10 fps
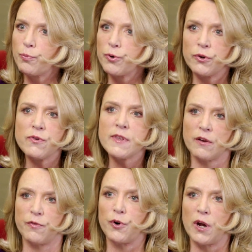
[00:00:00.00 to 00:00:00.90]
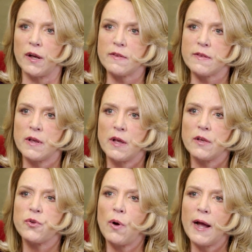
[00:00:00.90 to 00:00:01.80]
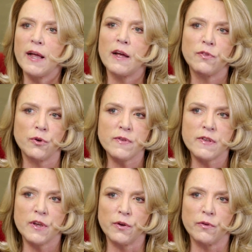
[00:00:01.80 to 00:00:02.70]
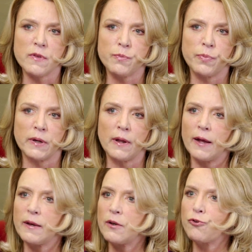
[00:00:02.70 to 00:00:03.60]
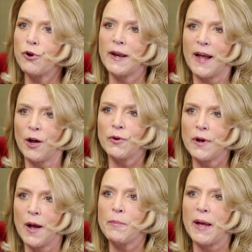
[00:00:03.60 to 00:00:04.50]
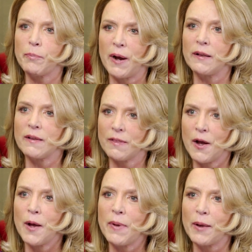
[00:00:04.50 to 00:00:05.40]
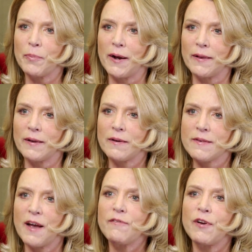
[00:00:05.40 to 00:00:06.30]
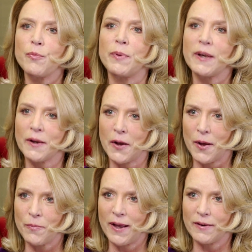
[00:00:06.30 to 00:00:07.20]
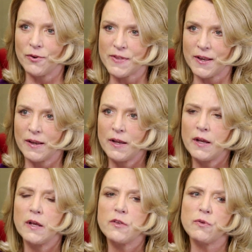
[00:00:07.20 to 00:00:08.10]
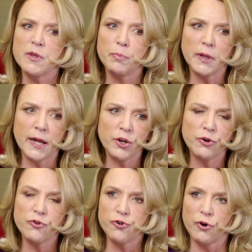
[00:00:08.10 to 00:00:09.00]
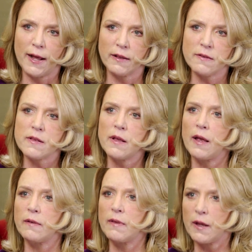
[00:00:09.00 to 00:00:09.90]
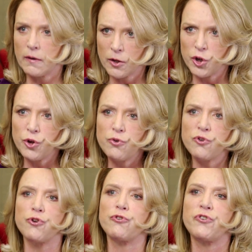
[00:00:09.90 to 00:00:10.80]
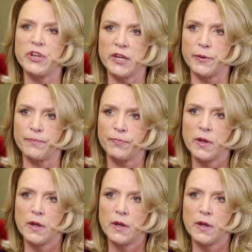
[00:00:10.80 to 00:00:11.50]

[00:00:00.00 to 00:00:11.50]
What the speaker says: producing for us. So I had those skills, but I didn't try to out-combat pilot the combat pilot, because I've never been in combat, you see. So it's play to your strengths and then use your team